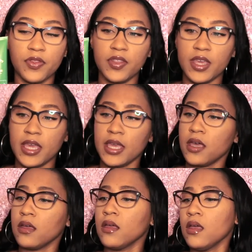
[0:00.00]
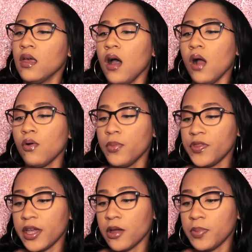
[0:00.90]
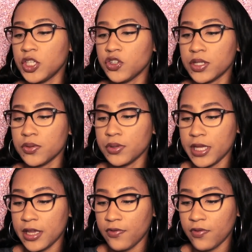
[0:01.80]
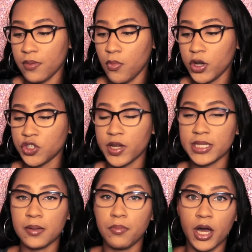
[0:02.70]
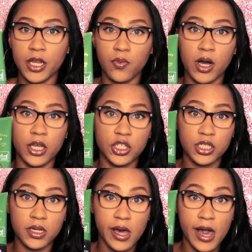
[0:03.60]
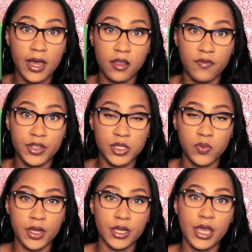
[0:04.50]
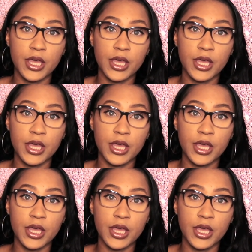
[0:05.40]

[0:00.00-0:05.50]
the Aromatherapy Stress Relief Moisturizing Body Wash. I love this one.